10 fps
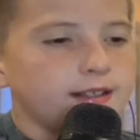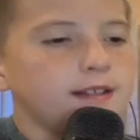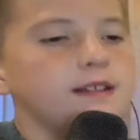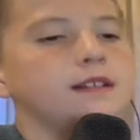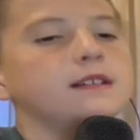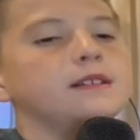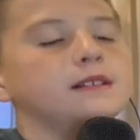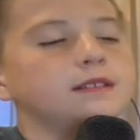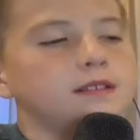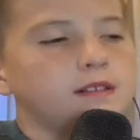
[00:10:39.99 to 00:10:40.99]
Some on
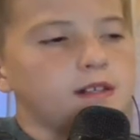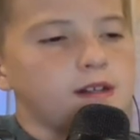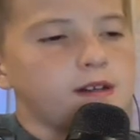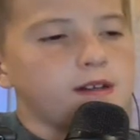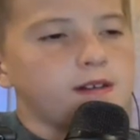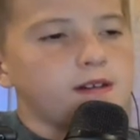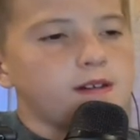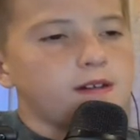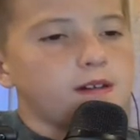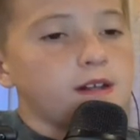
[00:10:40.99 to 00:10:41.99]
bended knee.
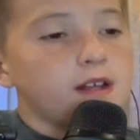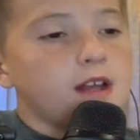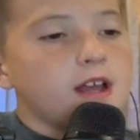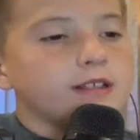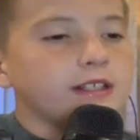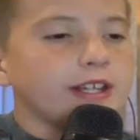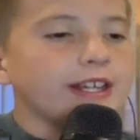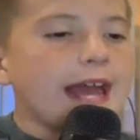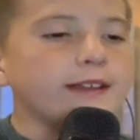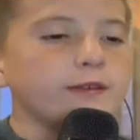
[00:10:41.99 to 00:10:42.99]
Along North See, they
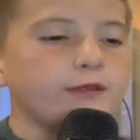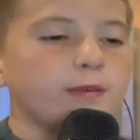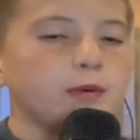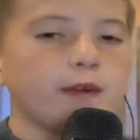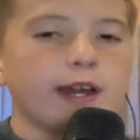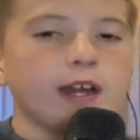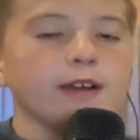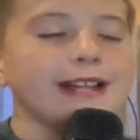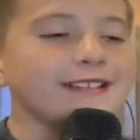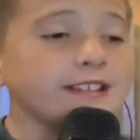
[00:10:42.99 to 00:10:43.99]
gathered for prayer,
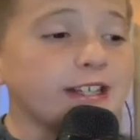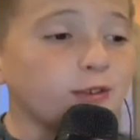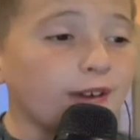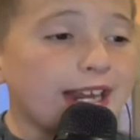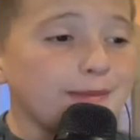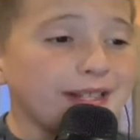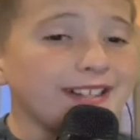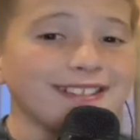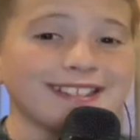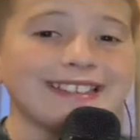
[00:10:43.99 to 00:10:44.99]
and that's great
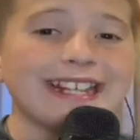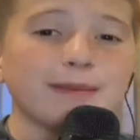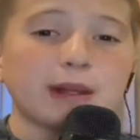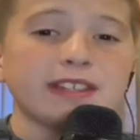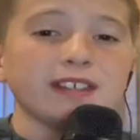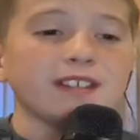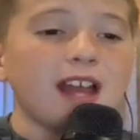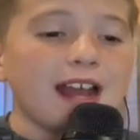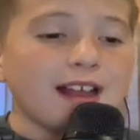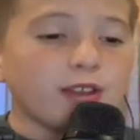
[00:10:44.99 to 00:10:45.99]
because think about this.
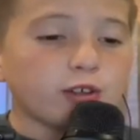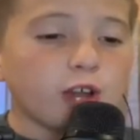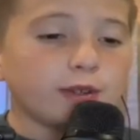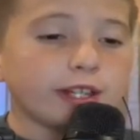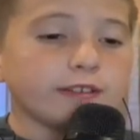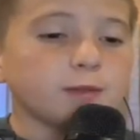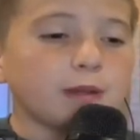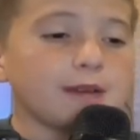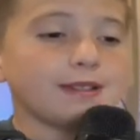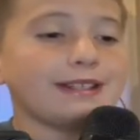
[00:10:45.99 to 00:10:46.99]
They're going there and they're
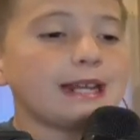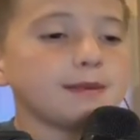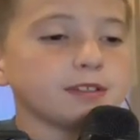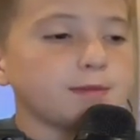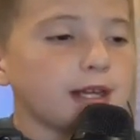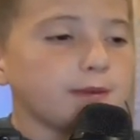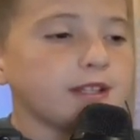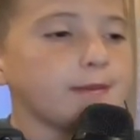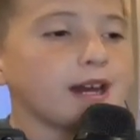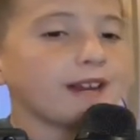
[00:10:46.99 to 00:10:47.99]
playing with demons, they're playing with
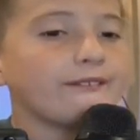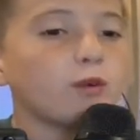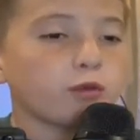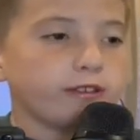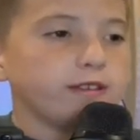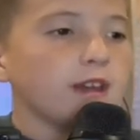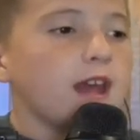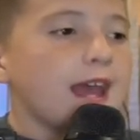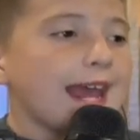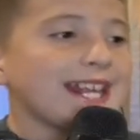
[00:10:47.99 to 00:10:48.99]
demonic forces,
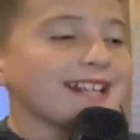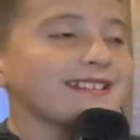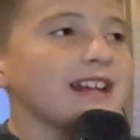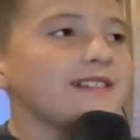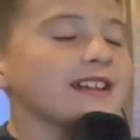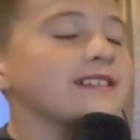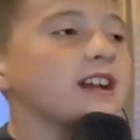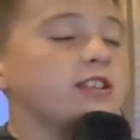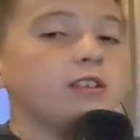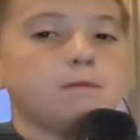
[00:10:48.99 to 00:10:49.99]
and that's not that's
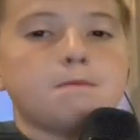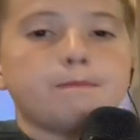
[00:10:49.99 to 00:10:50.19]
not good.